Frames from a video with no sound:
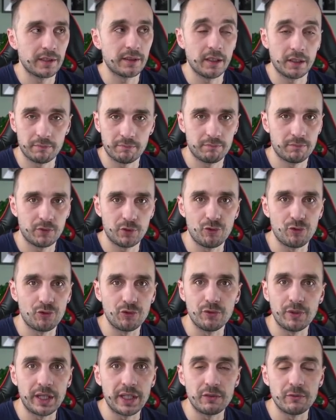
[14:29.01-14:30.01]
That you
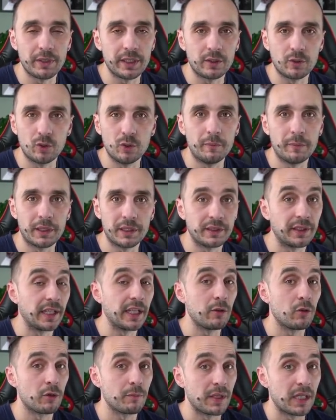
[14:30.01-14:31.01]
do anyway, 2 per day
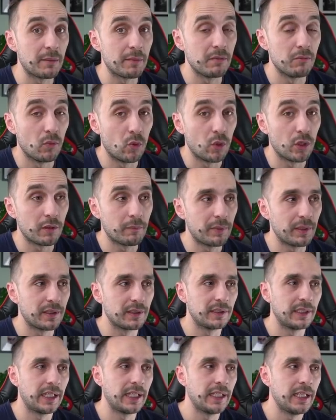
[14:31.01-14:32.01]
or maybe more per
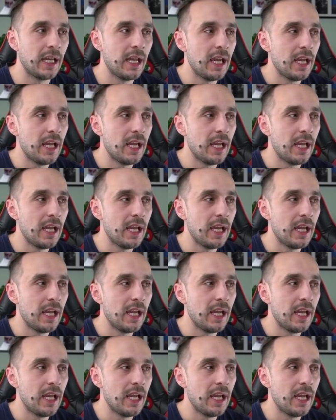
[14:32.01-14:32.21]
day.